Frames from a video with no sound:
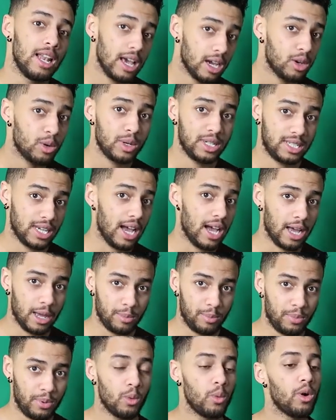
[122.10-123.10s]
language
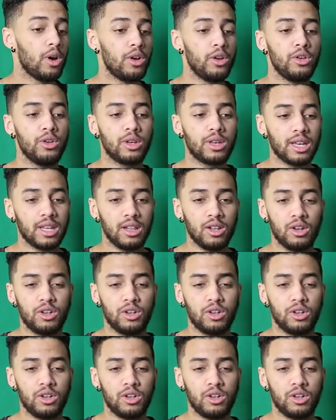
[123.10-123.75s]
app where you can